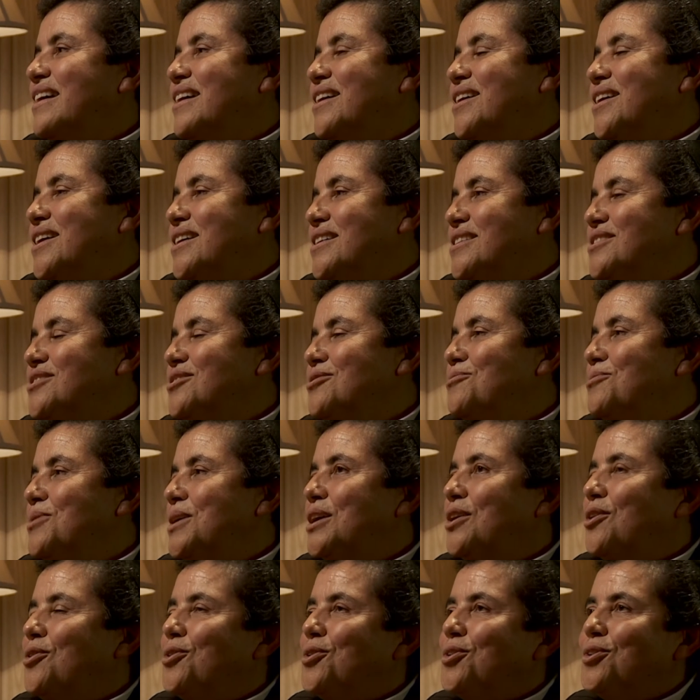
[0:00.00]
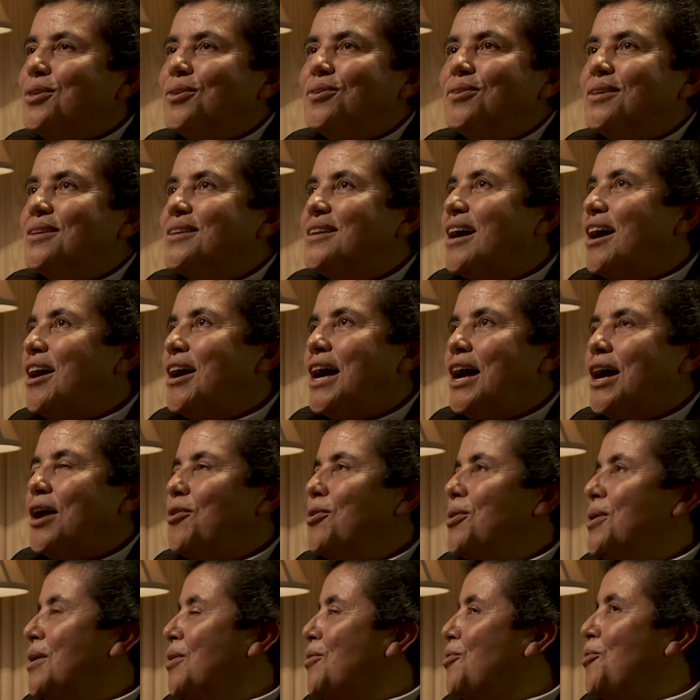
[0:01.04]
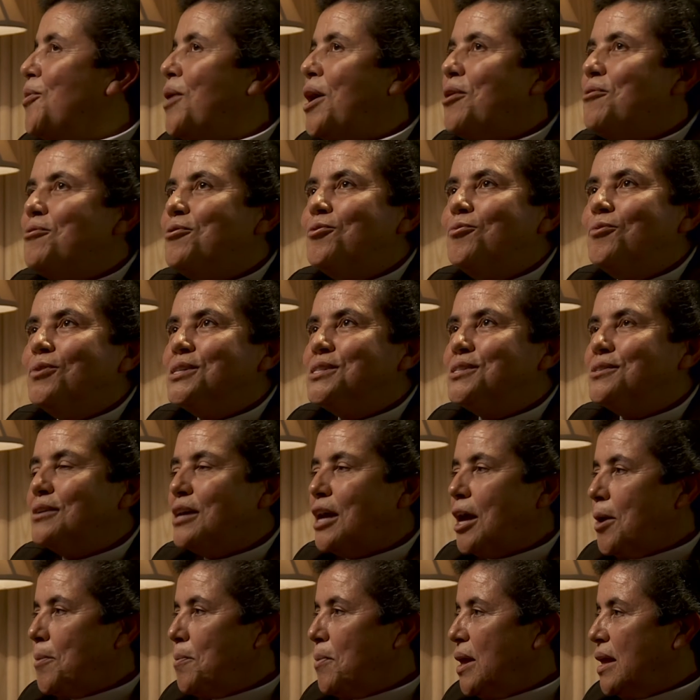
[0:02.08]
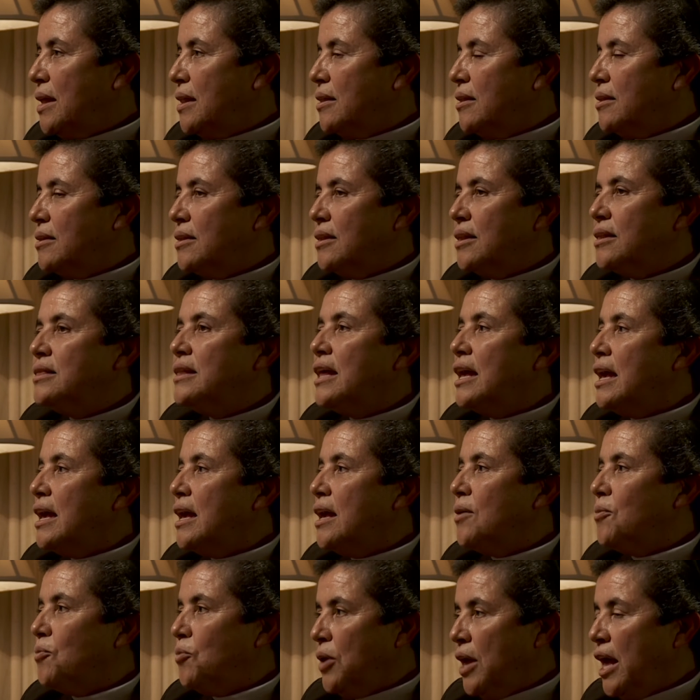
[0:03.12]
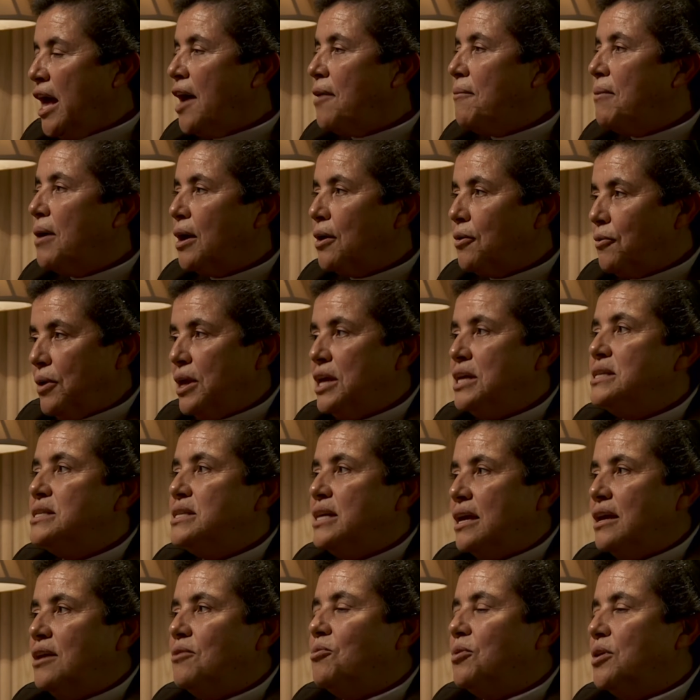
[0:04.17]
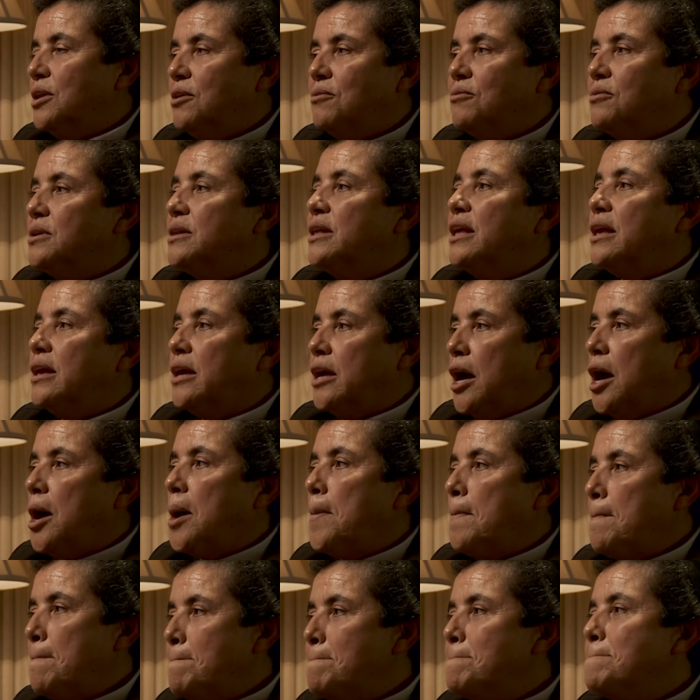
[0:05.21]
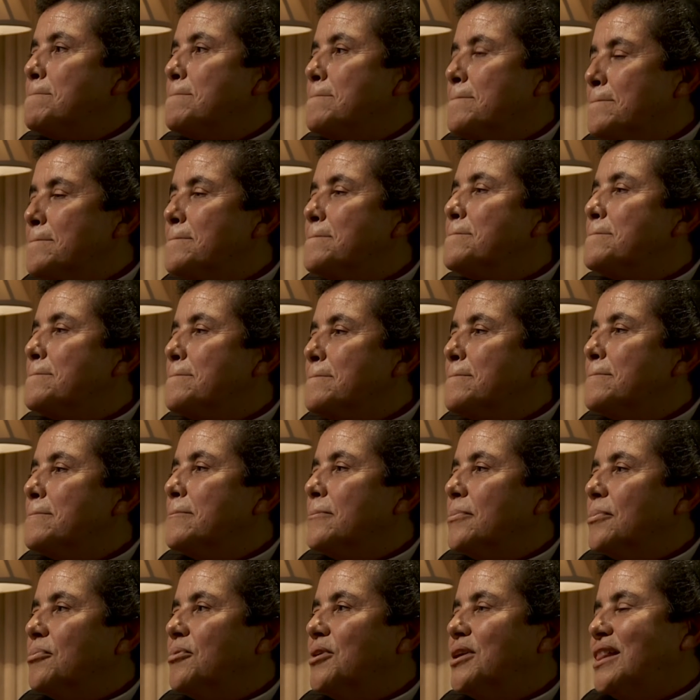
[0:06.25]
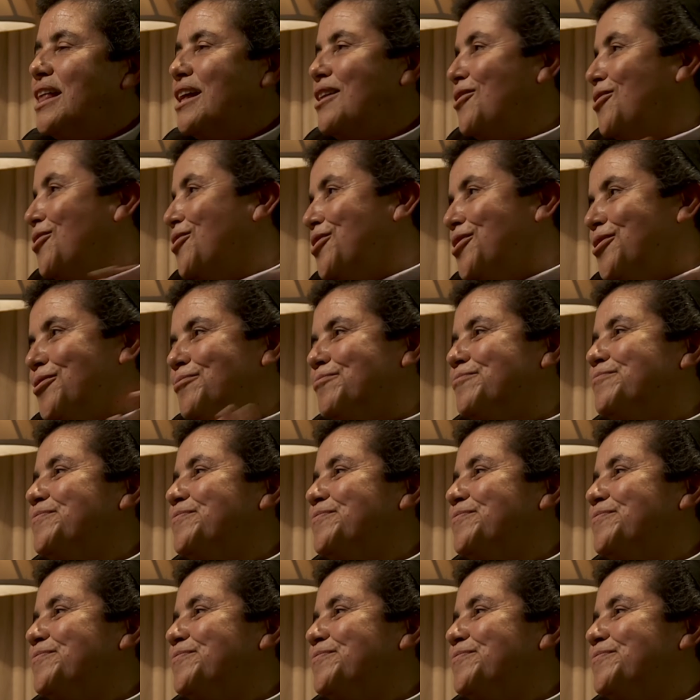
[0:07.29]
And so we call whoever wants to come, and we have a great day whenever they come. That's with the Lord.